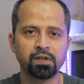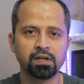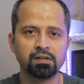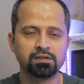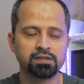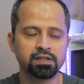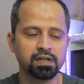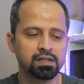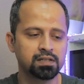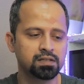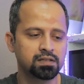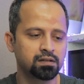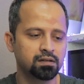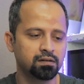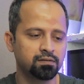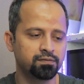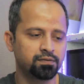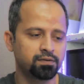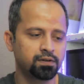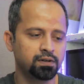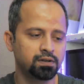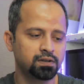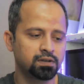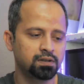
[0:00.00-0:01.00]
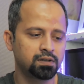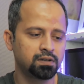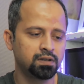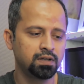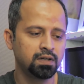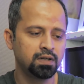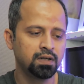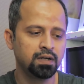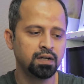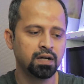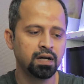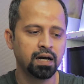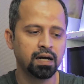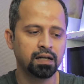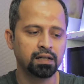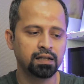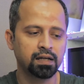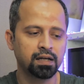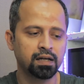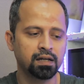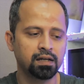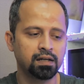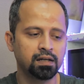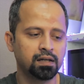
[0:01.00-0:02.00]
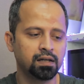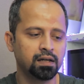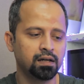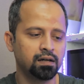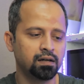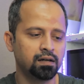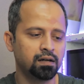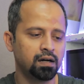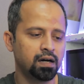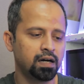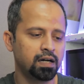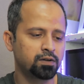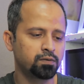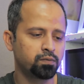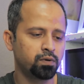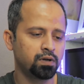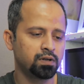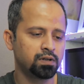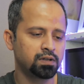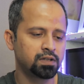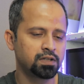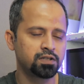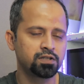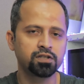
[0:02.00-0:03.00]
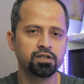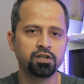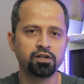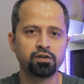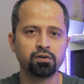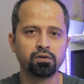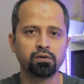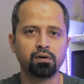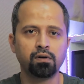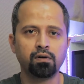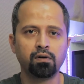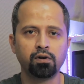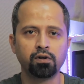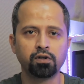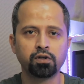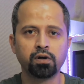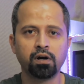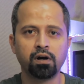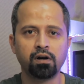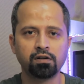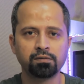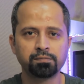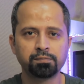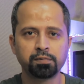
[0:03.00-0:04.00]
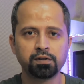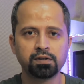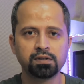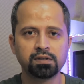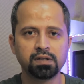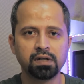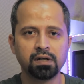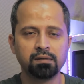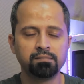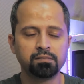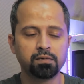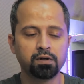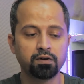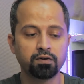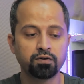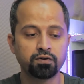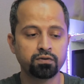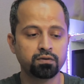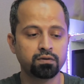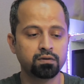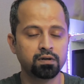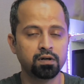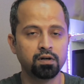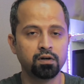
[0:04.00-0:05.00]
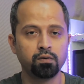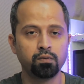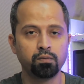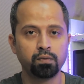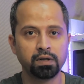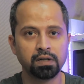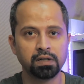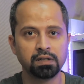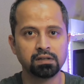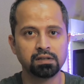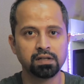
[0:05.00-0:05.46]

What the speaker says: test further. And then high quality stereo audio output. I'm not sure how well